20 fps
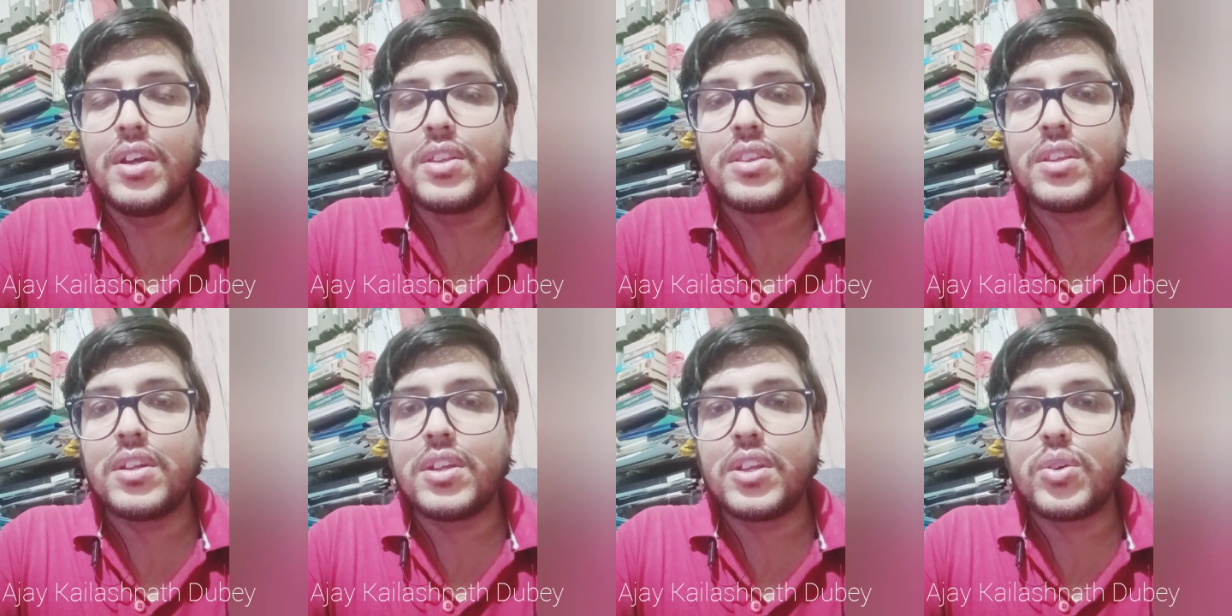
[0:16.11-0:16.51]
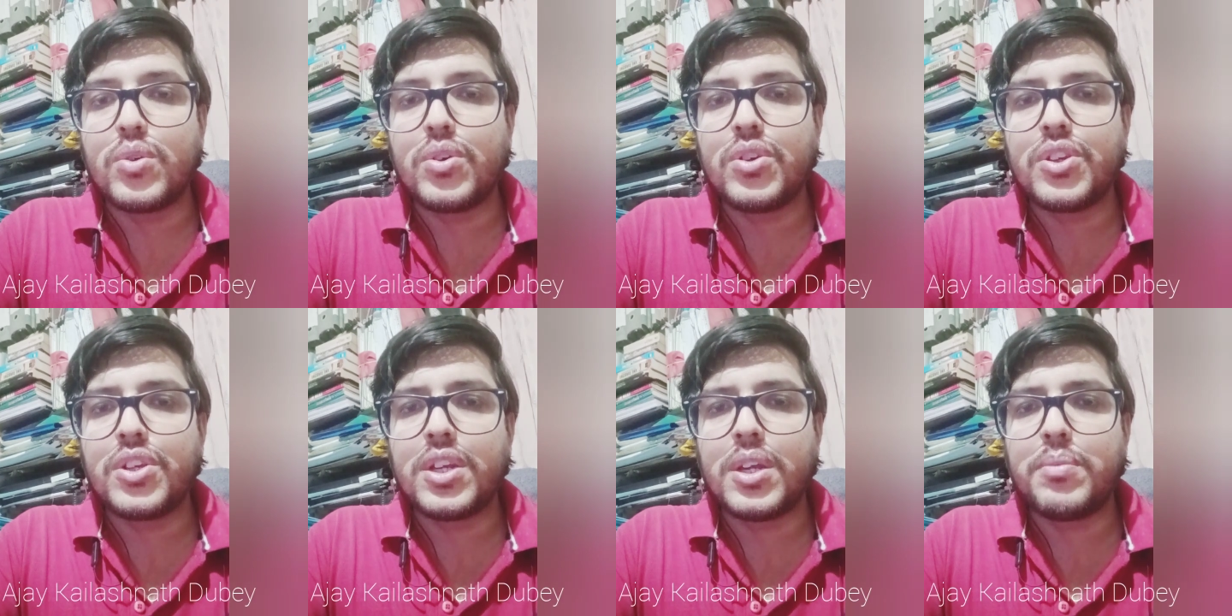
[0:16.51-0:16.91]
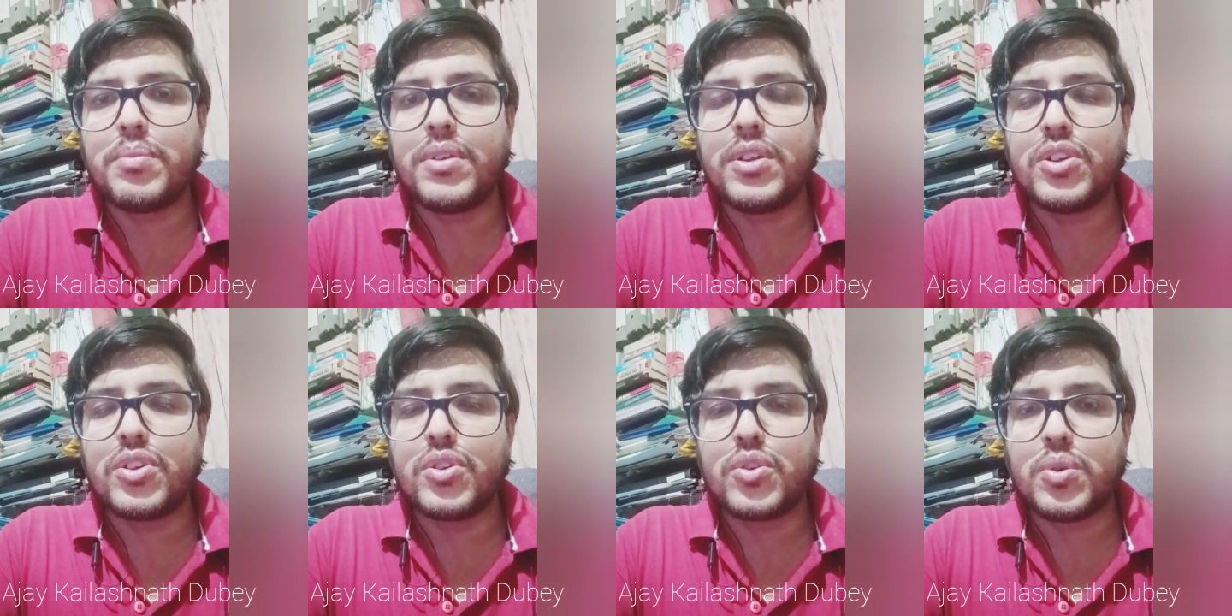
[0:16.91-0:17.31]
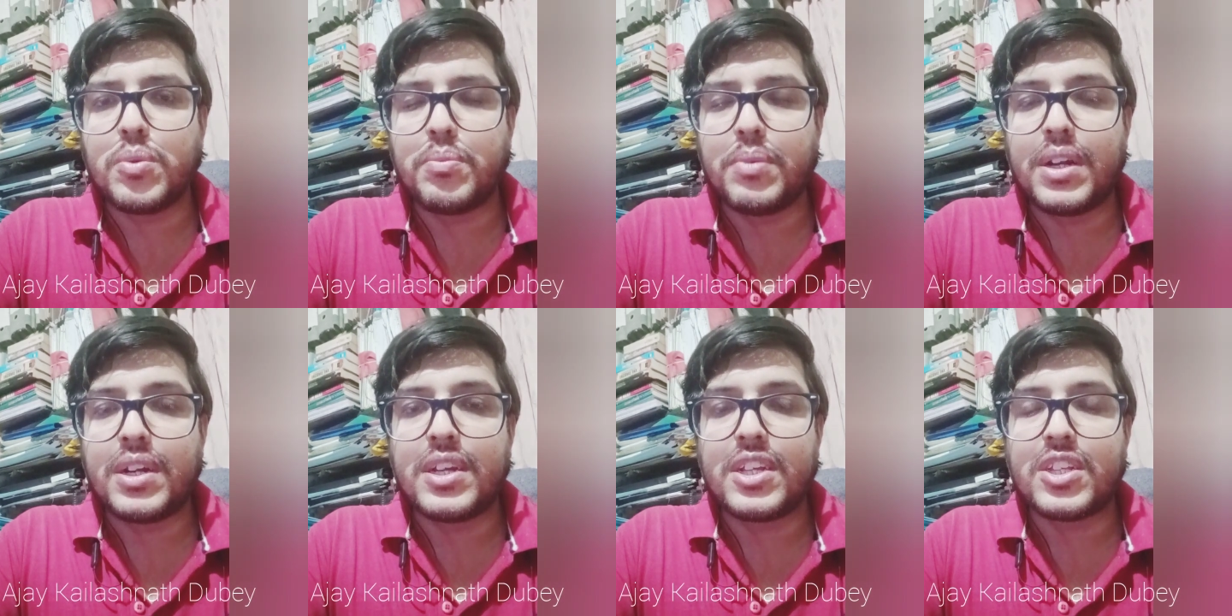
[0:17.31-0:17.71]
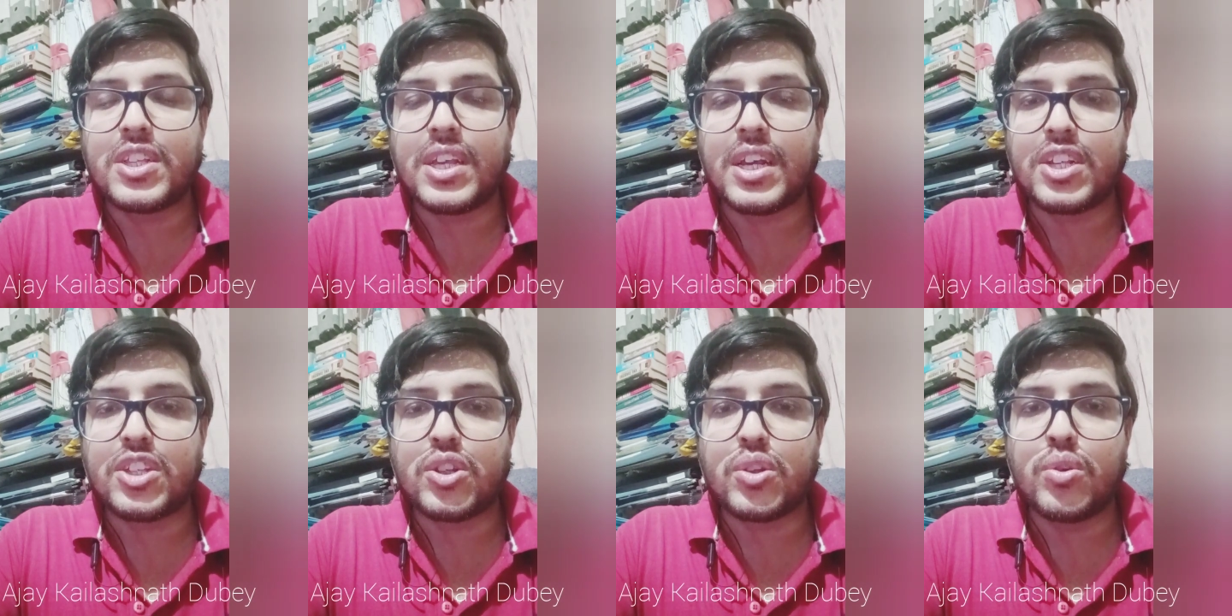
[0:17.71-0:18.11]
The Negotiable Instrument
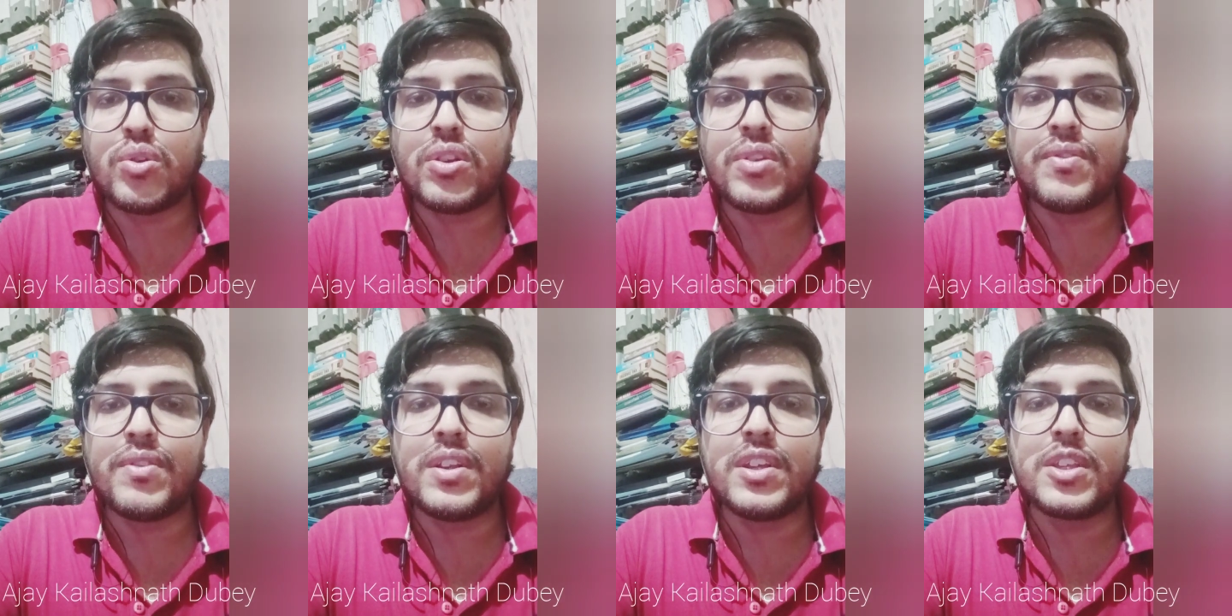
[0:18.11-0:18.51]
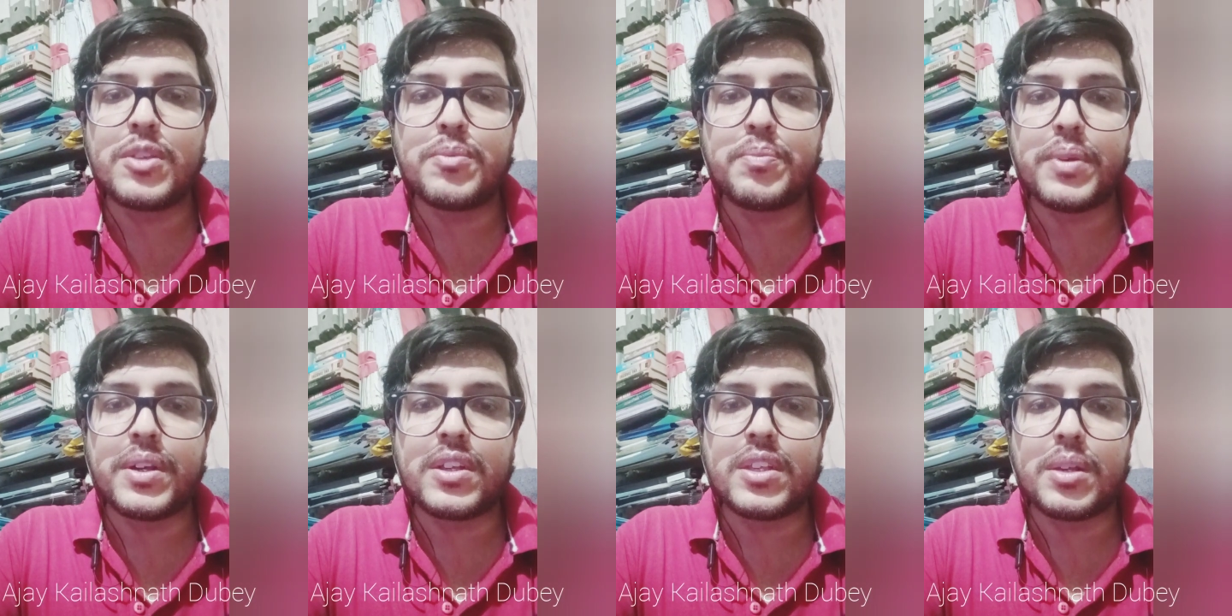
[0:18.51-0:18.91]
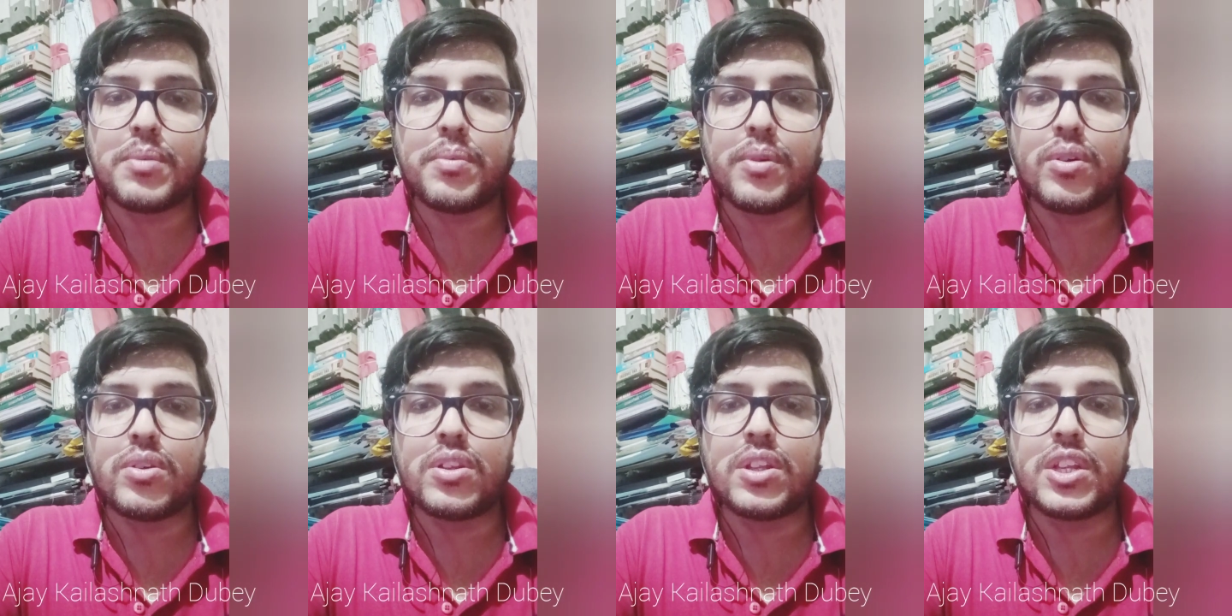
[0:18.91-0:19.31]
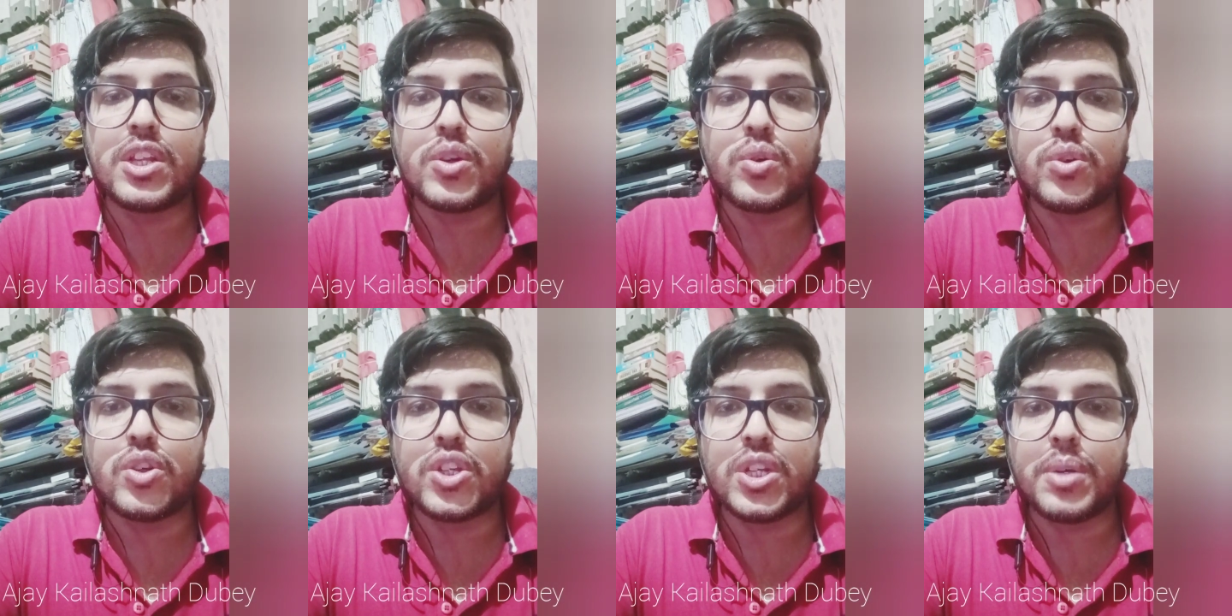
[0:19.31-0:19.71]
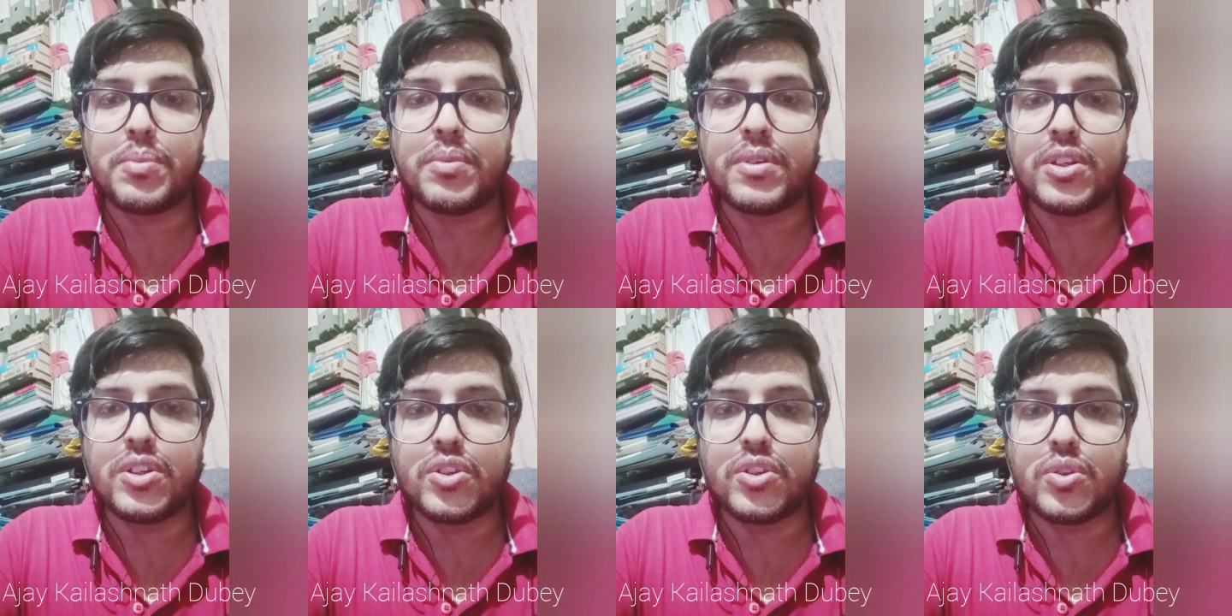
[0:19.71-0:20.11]
exclusively speaks about the
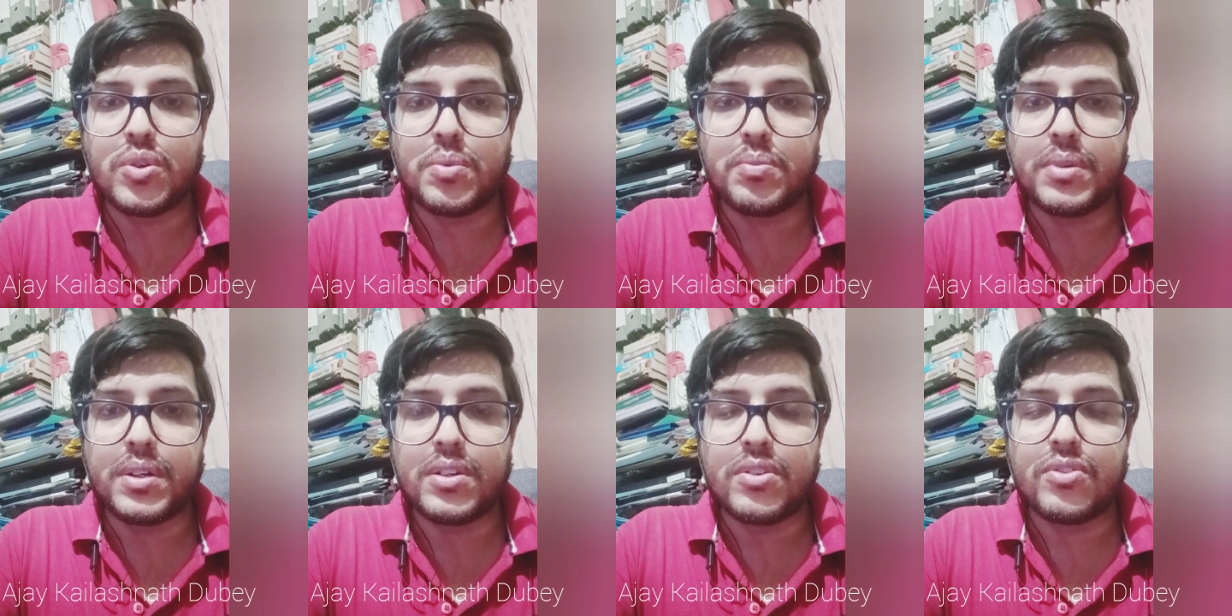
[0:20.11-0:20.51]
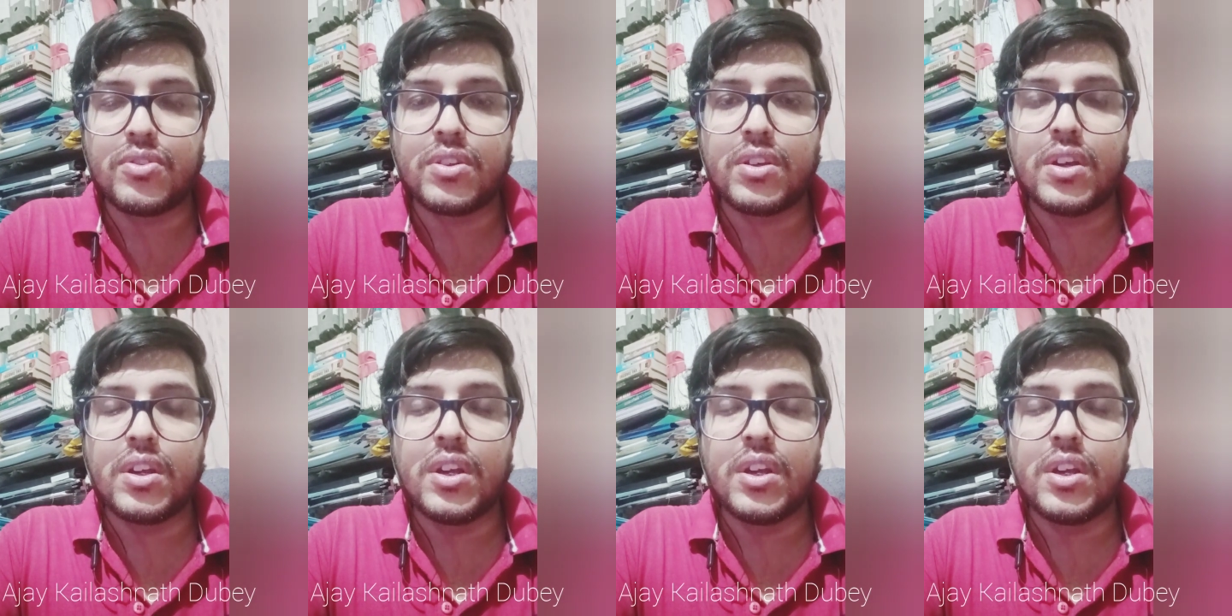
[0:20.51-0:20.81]
negotiable instruments.